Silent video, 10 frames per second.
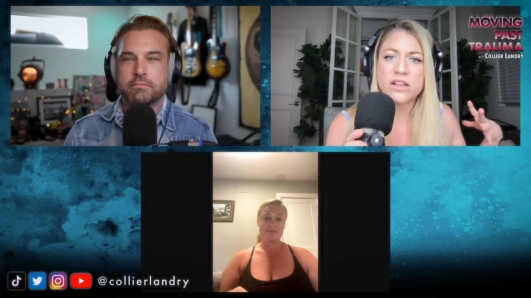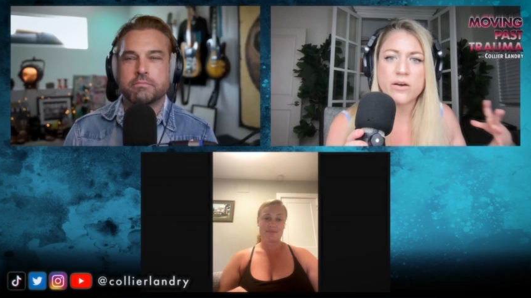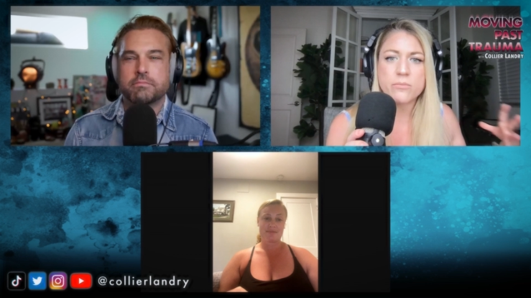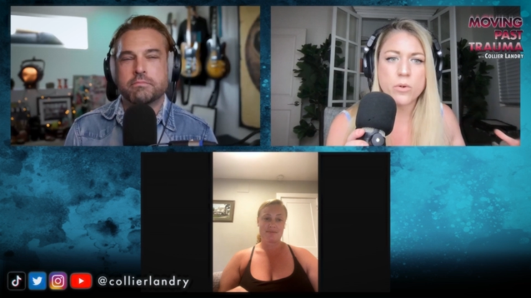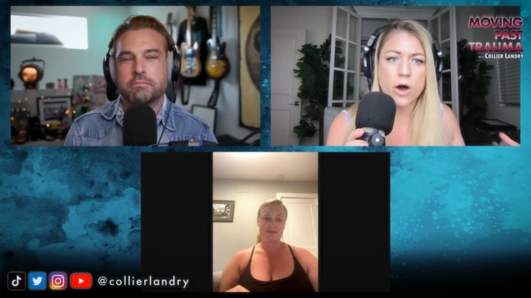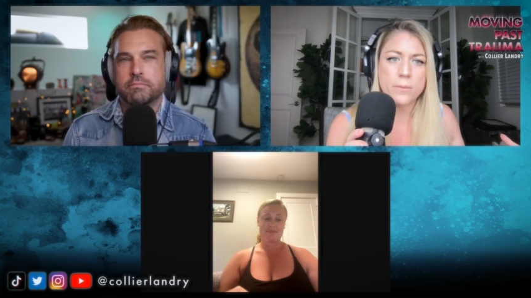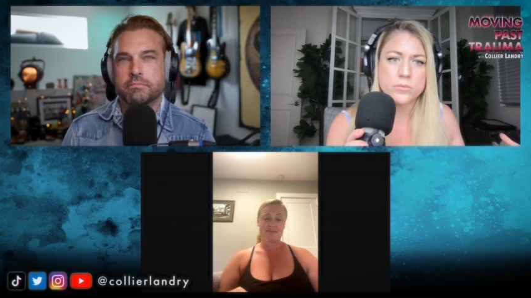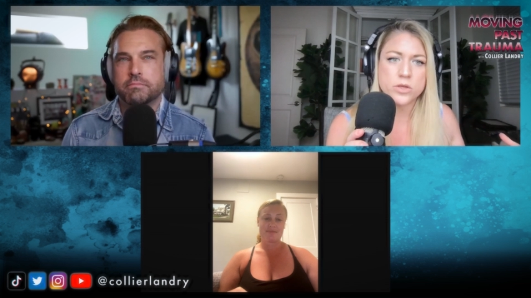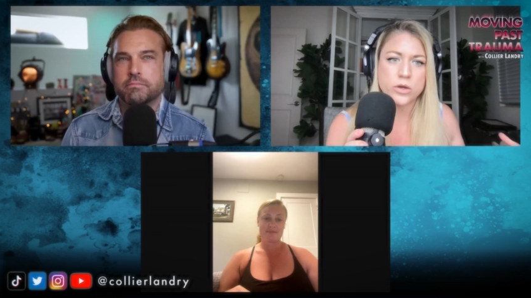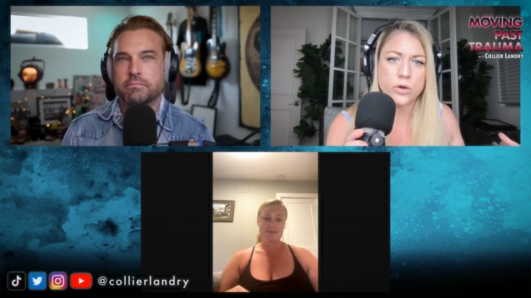Speaker 1: love
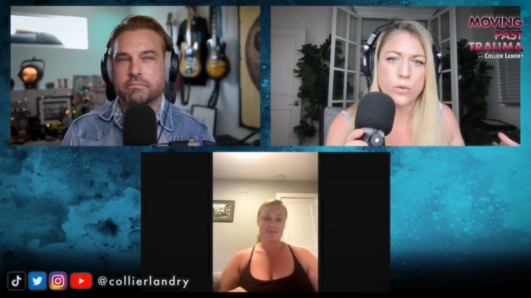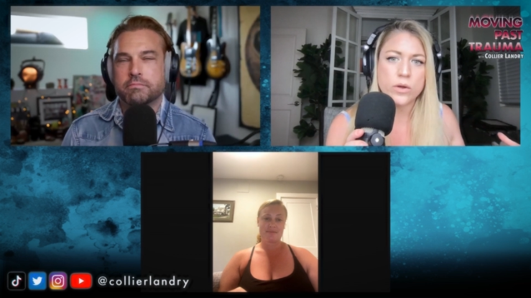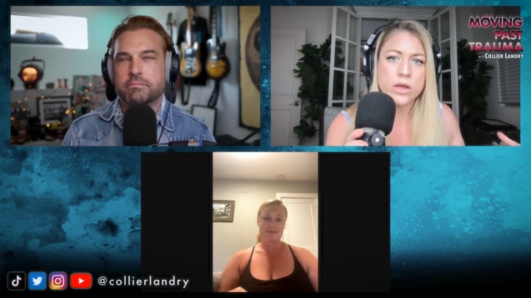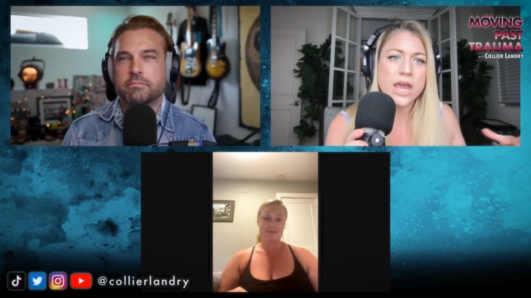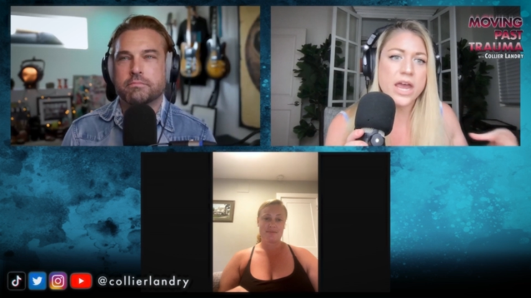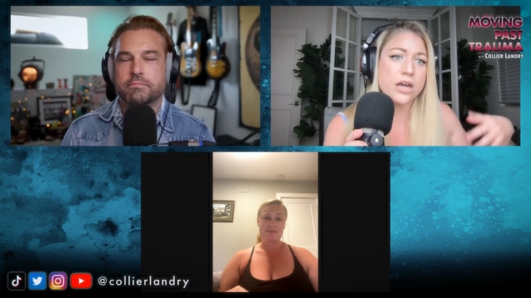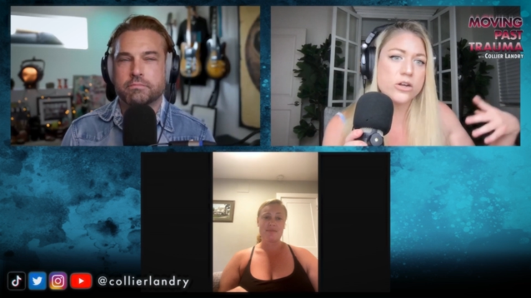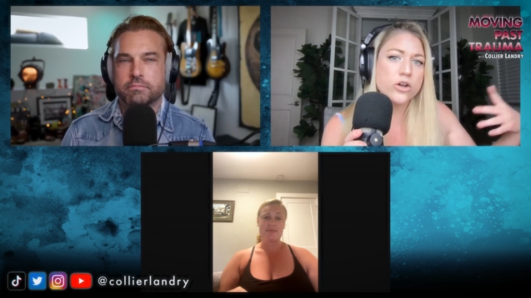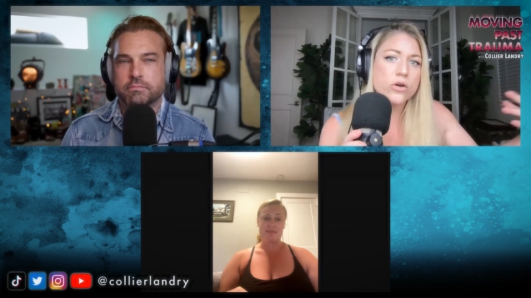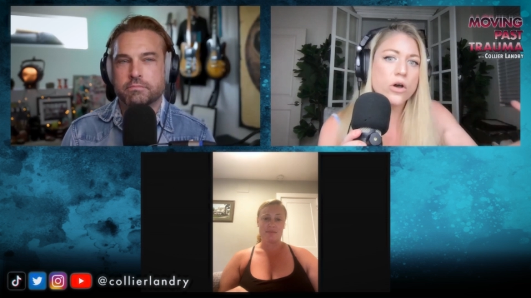bomb you, and I
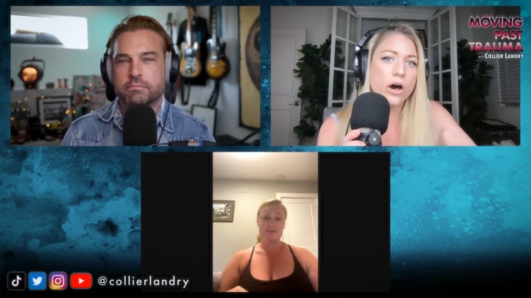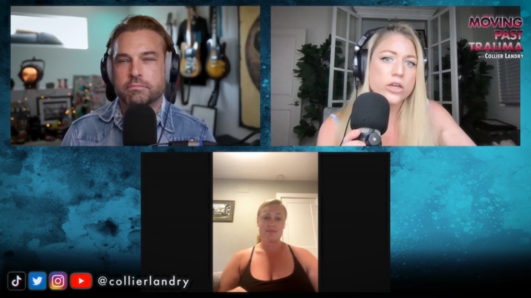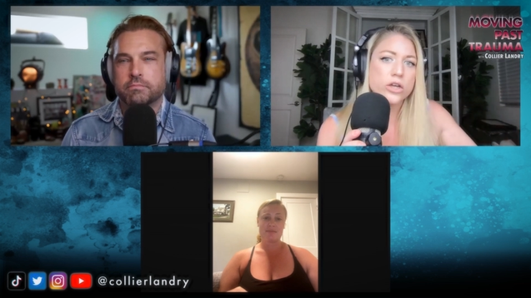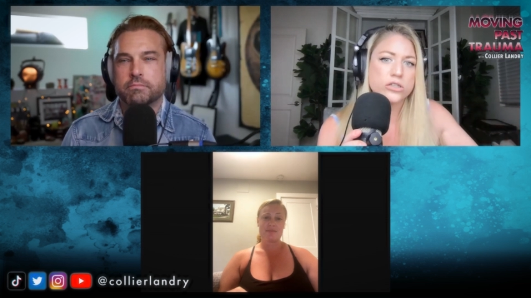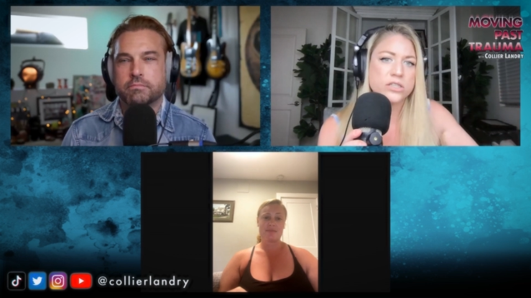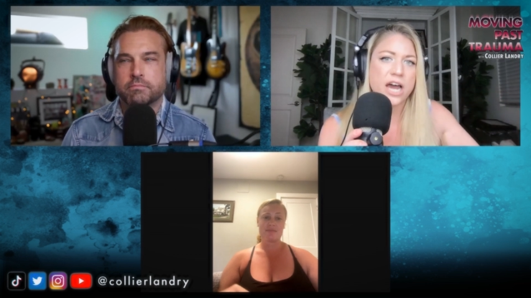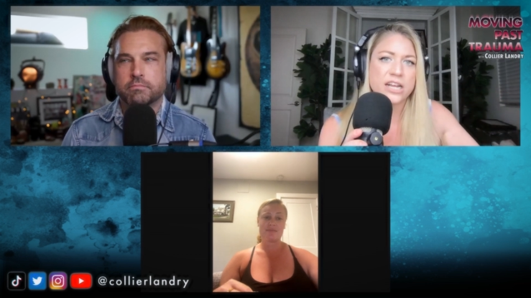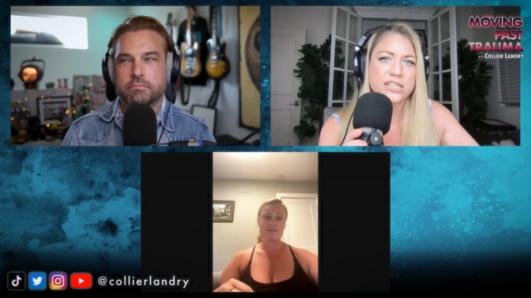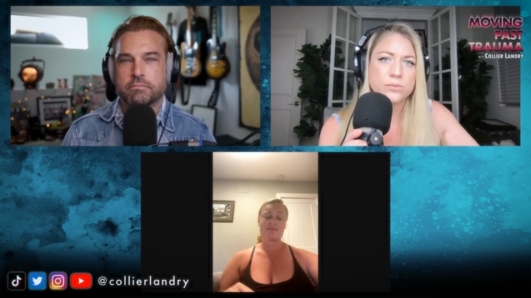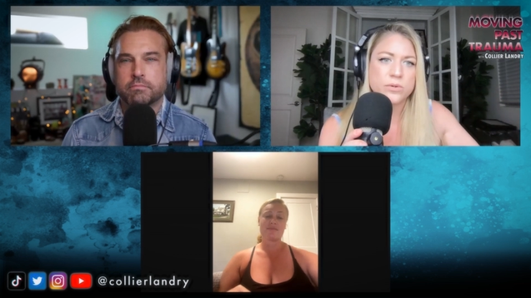know Collier's had
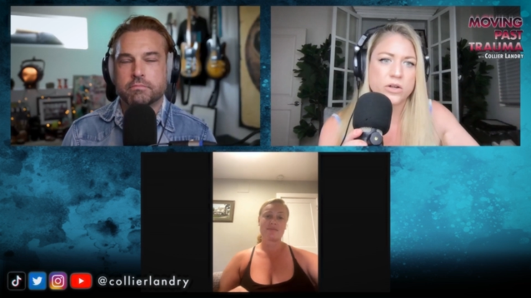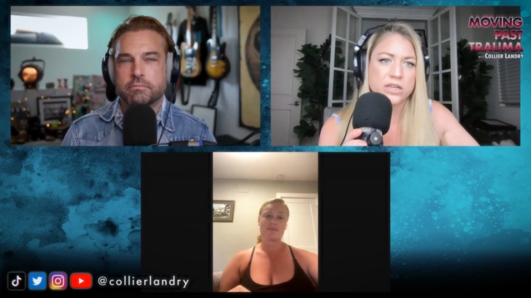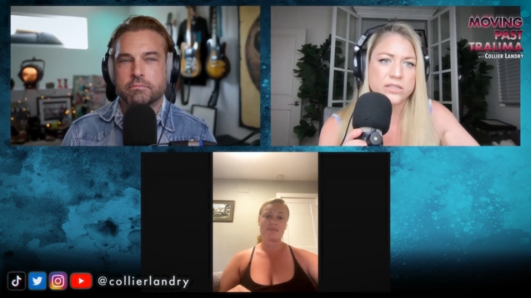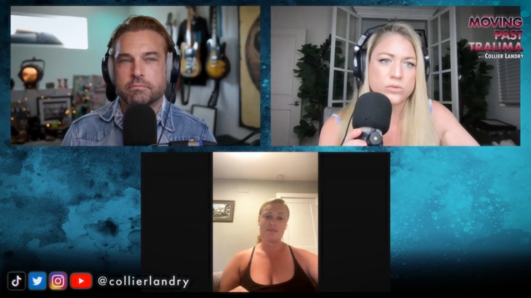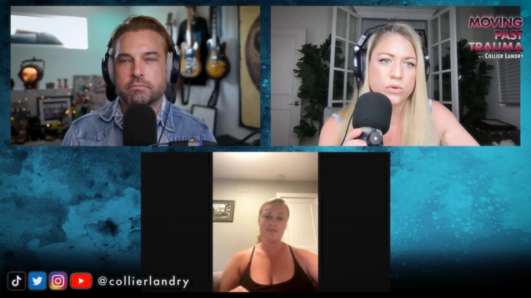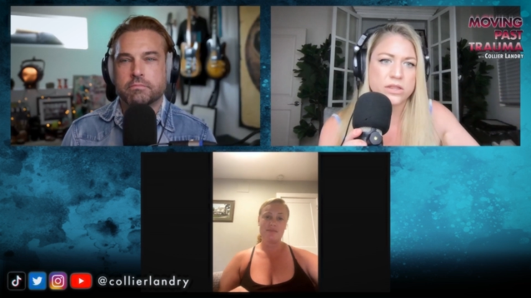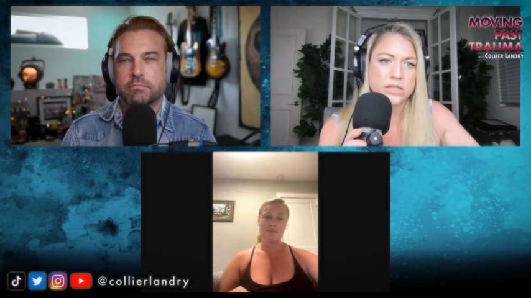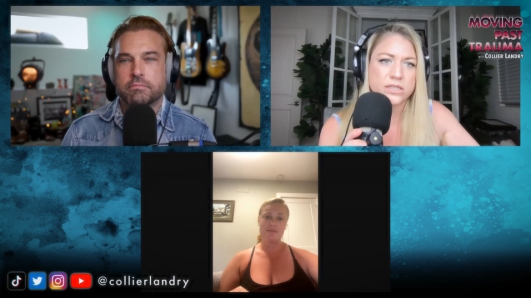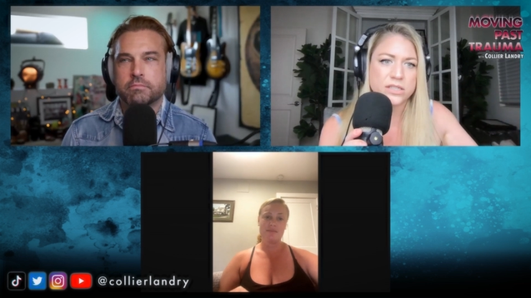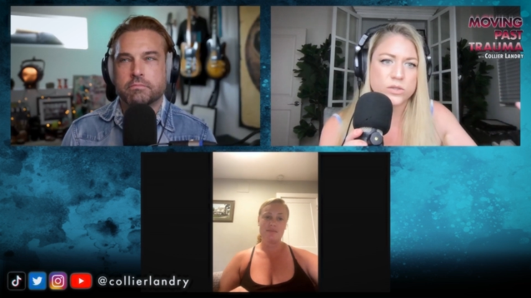experience with
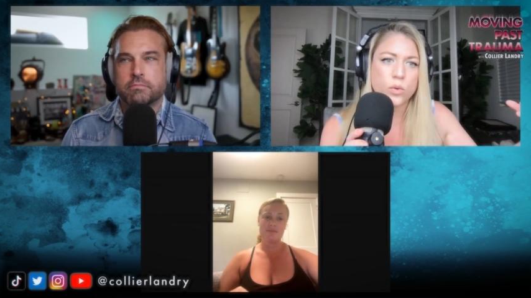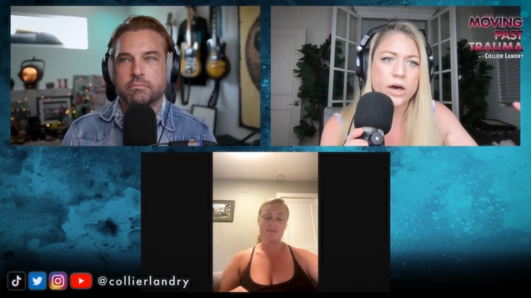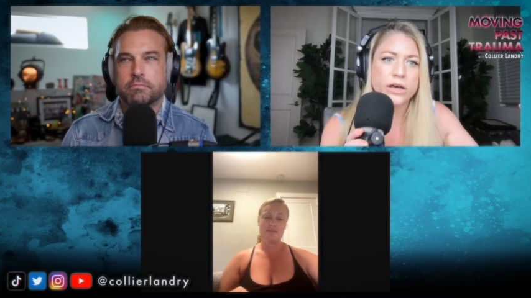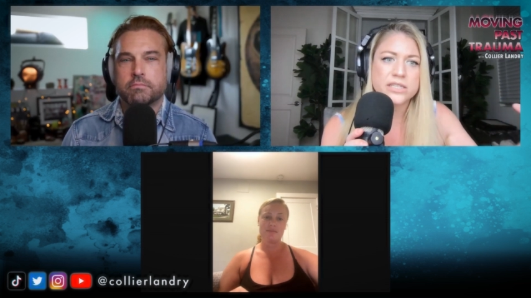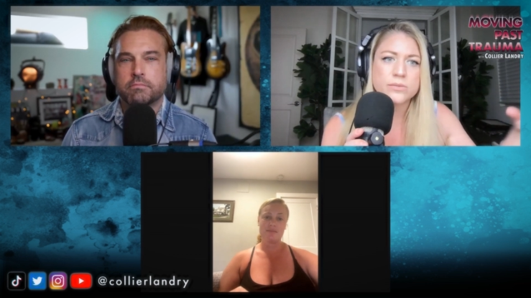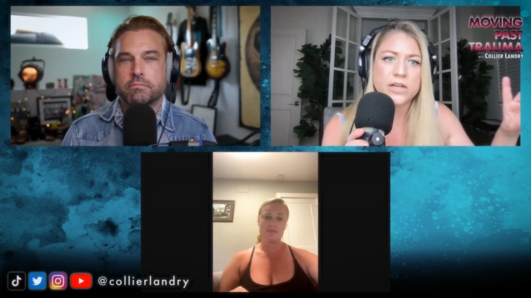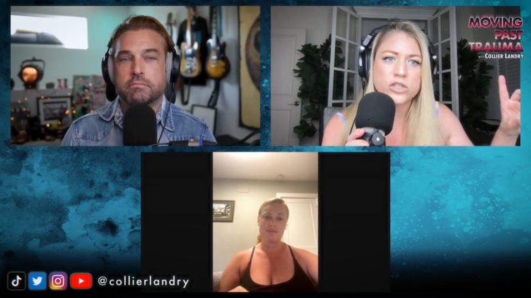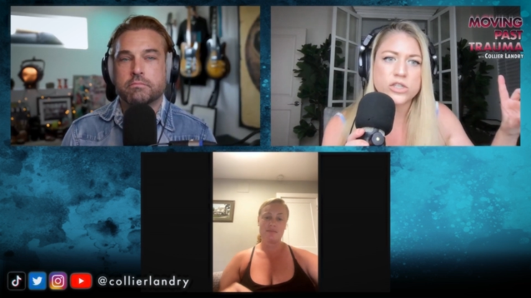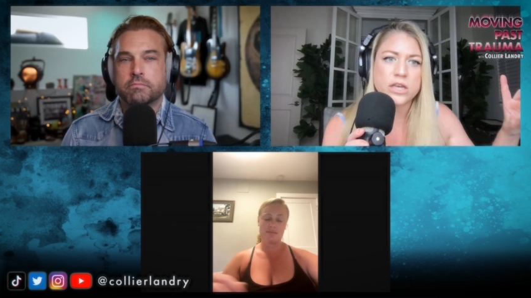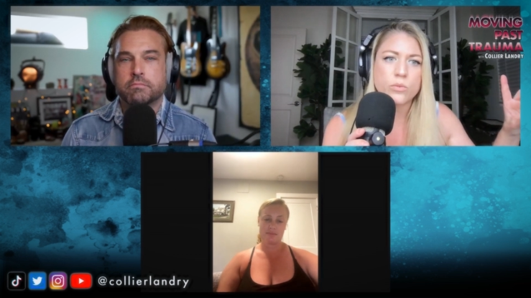this as well,
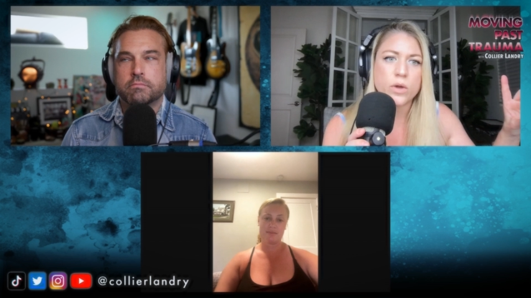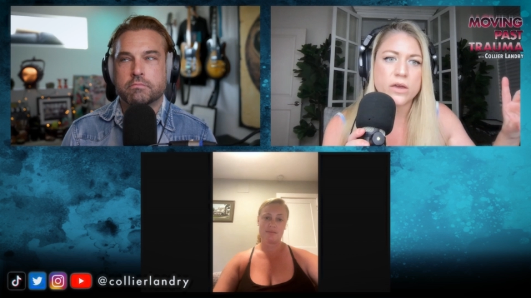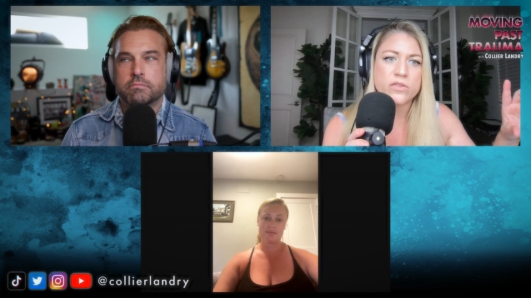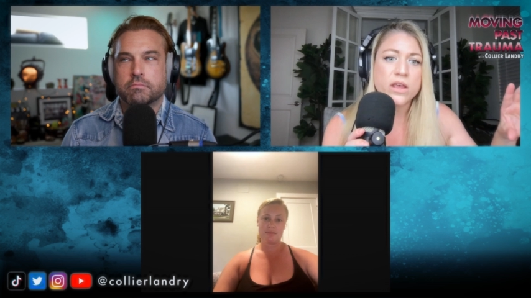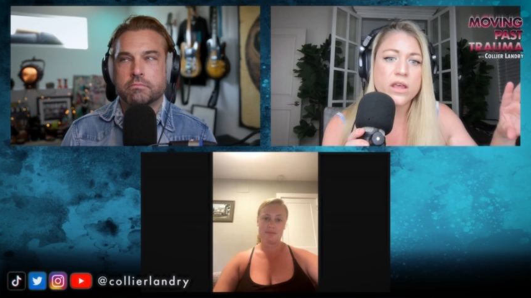especially with.